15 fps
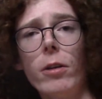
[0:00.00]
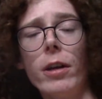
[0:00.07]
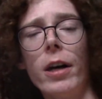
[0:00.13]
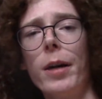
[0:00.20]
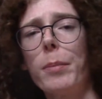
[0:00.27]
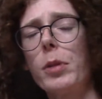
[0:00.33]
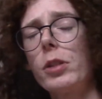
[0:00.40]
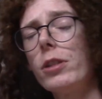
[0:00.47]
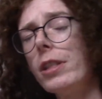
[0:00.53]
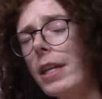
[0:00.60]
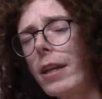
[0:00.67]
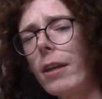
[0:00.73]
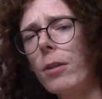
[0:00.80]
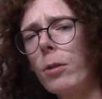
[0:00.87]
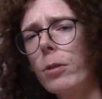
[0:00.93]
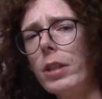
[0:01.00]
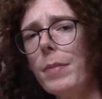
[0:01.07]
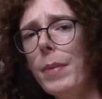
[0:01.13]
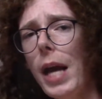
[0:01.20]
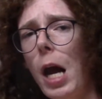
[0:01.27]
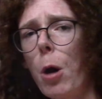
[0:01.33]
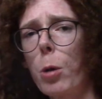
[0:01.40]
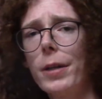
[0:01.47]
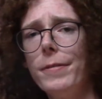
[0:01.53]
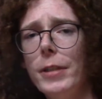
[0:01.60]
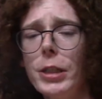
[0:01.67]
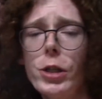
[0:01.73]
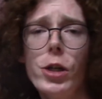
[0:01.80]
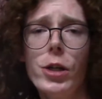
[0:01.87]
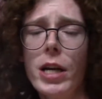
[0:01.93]
not particularly power
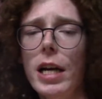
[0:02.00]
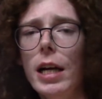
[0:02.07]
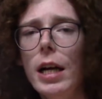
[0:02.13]
efficient.